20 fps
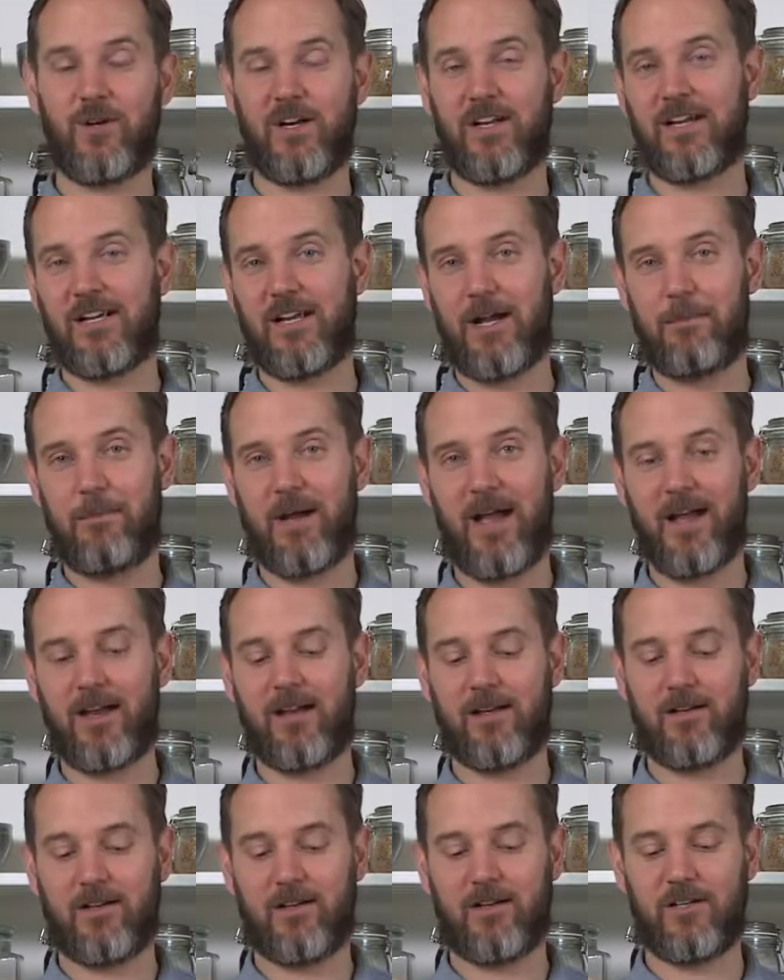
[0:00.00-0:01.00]
We're going to come
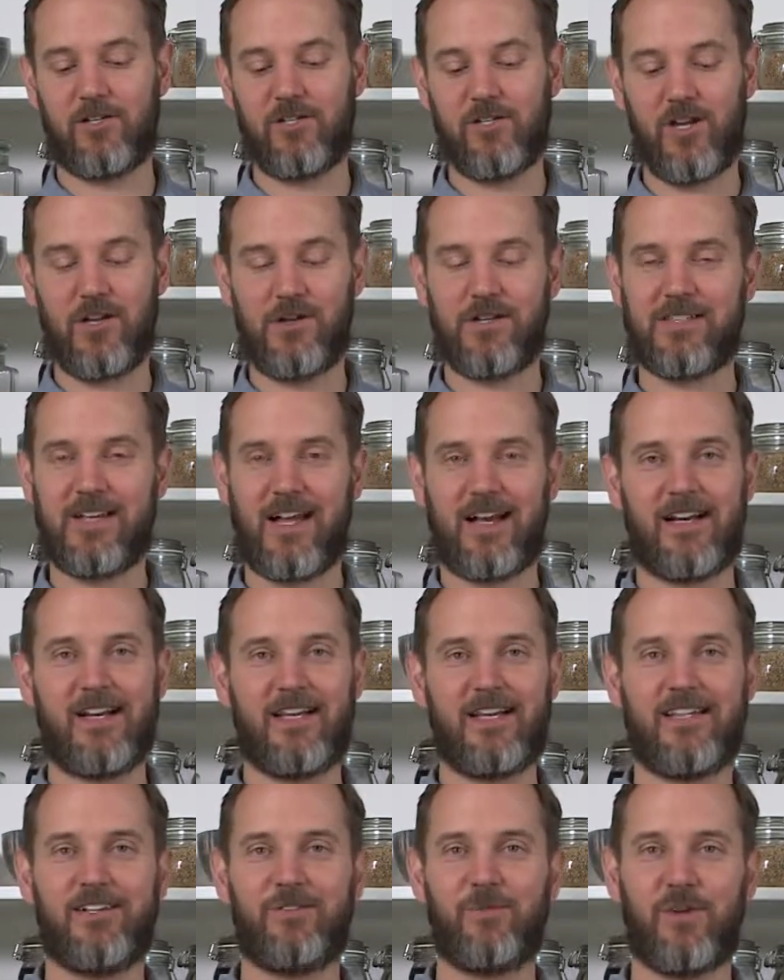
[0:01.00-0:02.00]
back and I'm going to show you
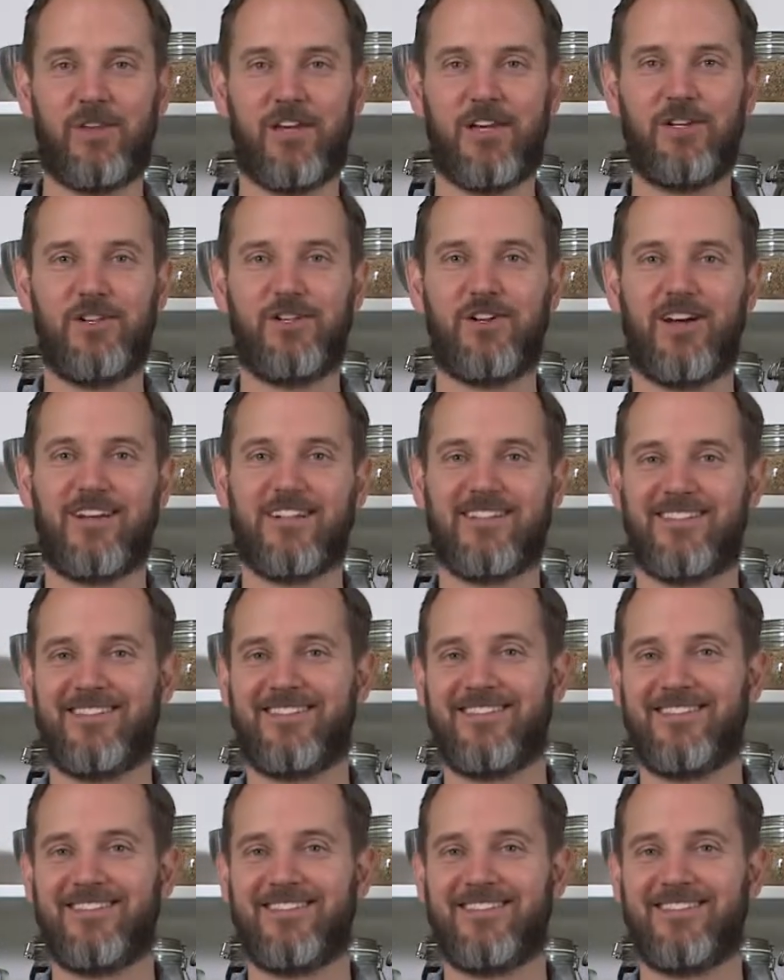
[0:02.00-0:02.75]
exactly what they look like.